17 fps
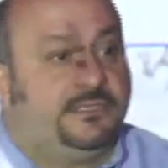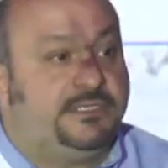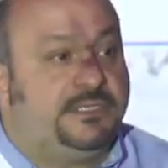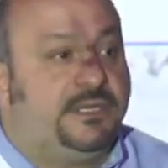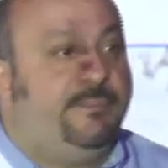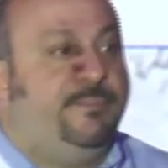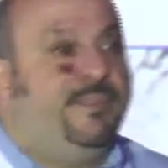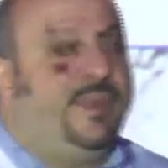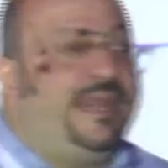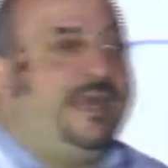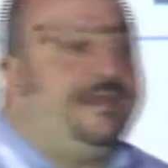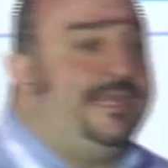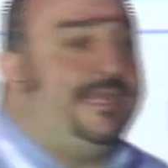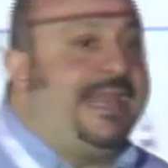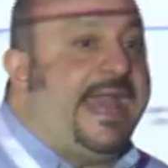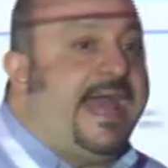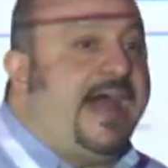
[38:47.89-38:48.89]
to be
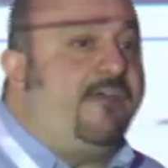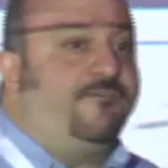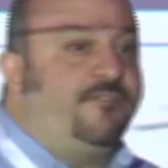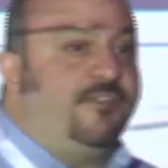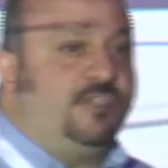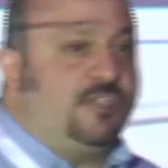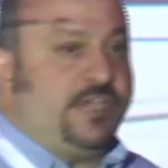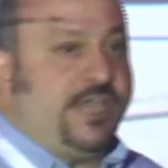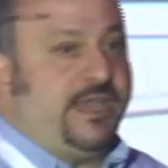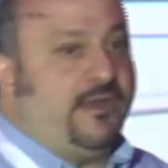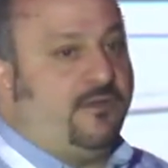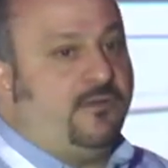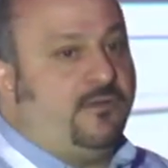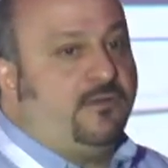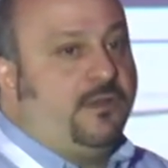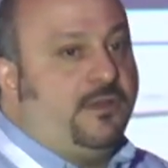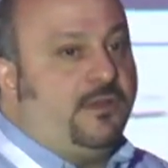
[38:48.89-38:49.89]
the alpha
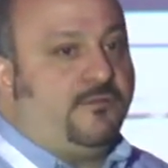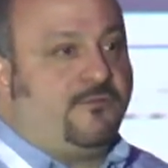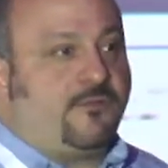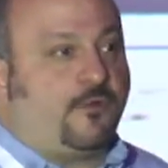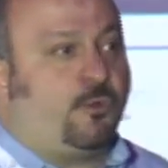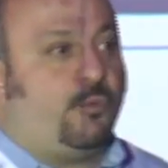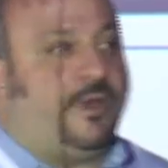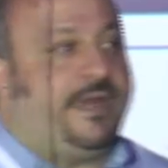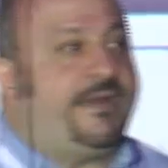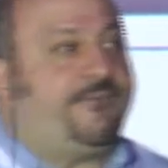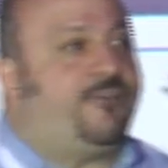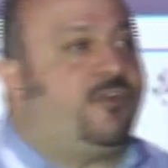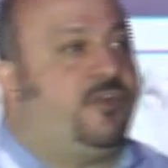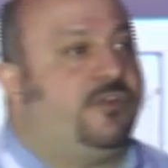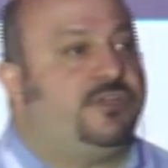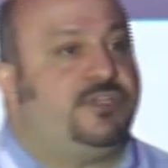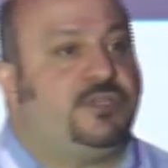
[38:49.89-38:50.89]
channel for whatever
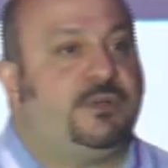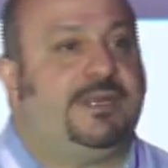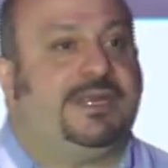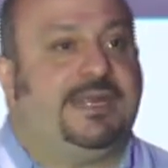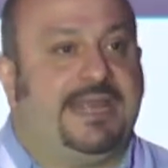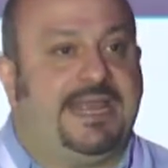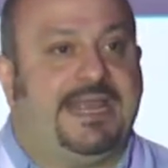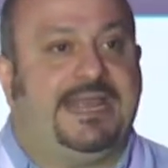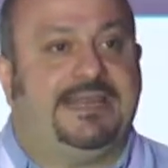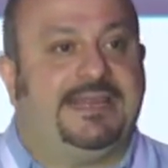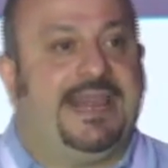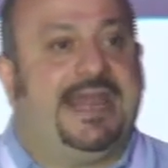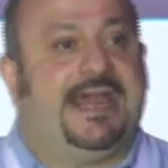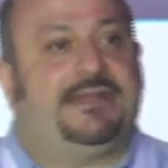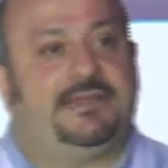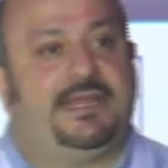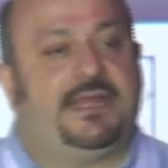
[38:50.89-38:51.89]
you're doing in
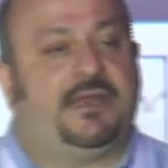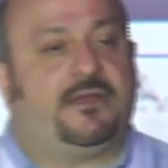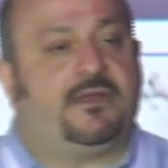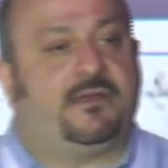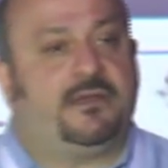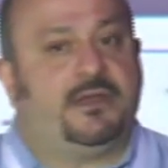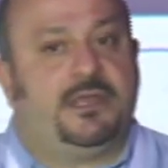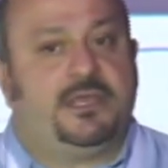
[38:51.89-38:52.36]
that layer.